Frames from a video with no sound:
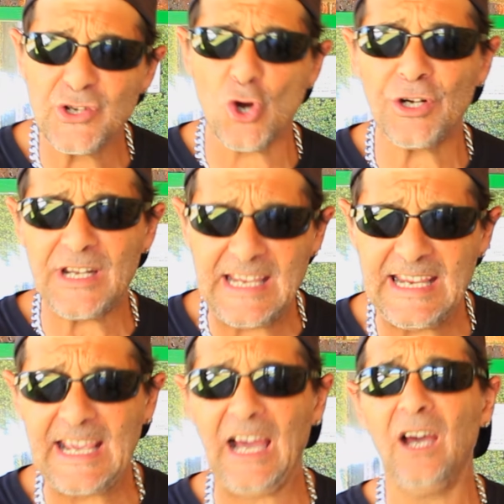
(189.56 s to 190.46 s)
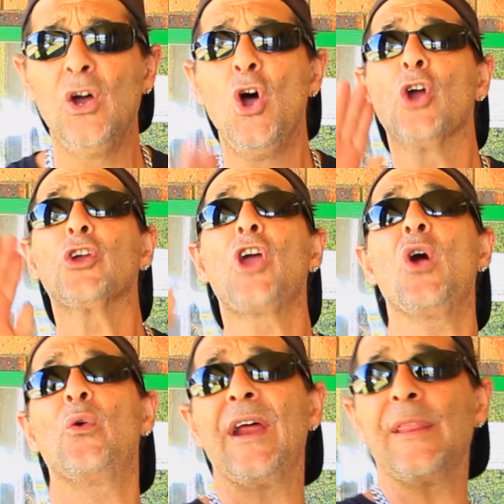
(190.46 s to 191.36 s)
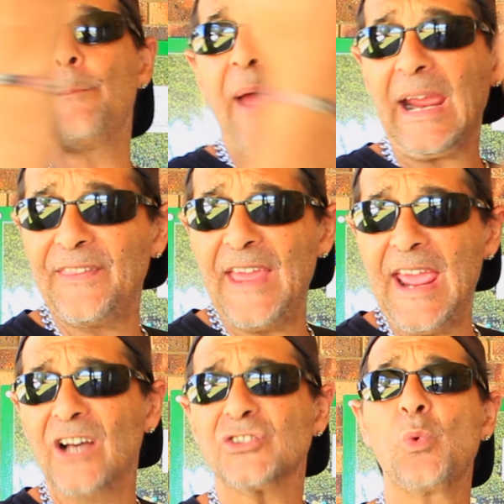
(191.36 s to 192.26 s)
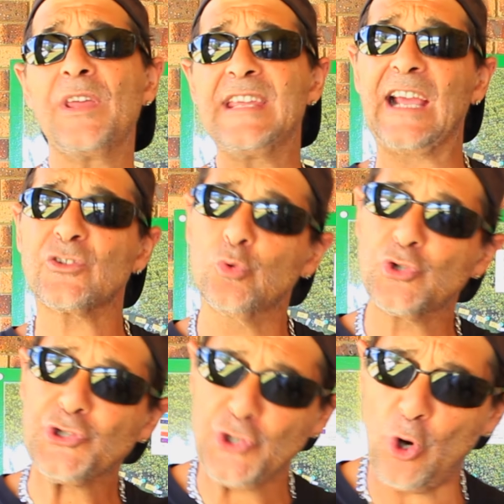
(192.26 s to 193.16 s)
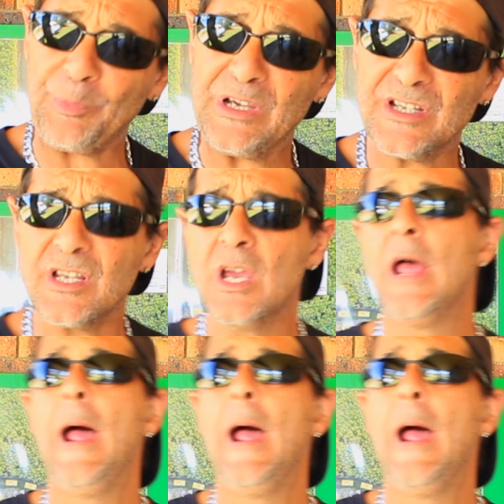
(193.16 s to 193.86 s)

not here, go around the back of the house where the actual shop is.